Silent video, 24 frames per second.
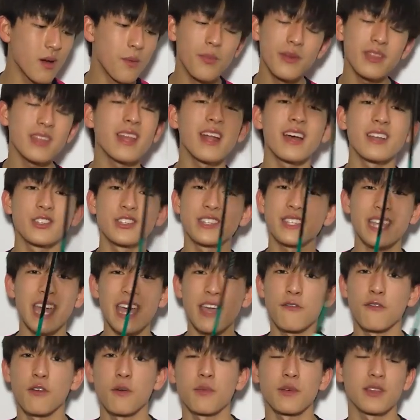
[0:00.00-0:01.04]
but then I just
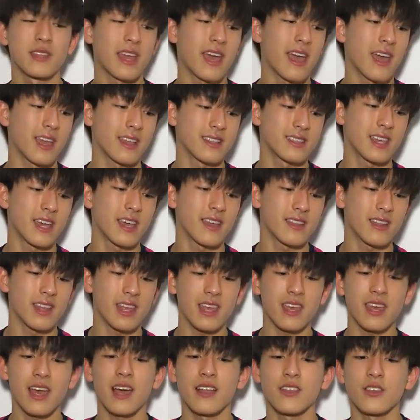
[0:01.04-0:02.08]
gave up on the
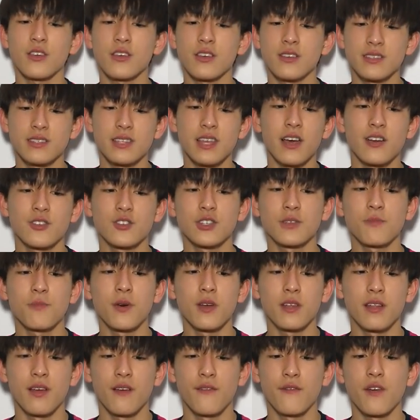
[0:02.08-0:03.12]
88D, and you can see I just
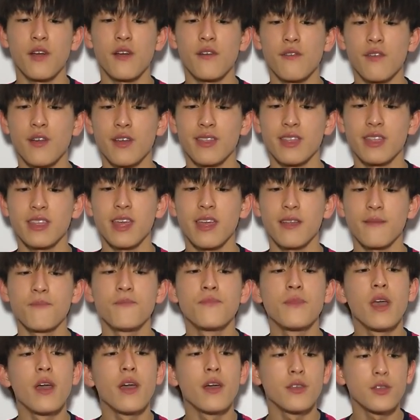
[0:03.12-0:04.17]
put a very, very thin
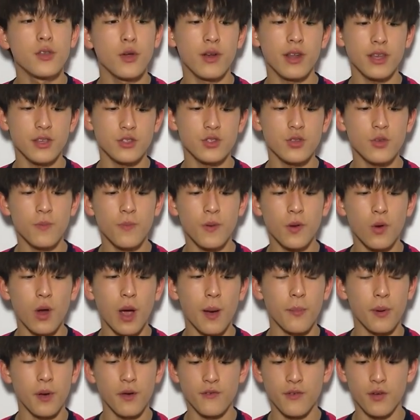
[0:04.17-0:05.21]
YONEX super
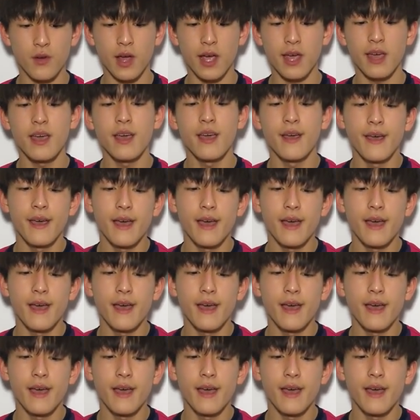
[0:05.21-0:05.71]
grab over it,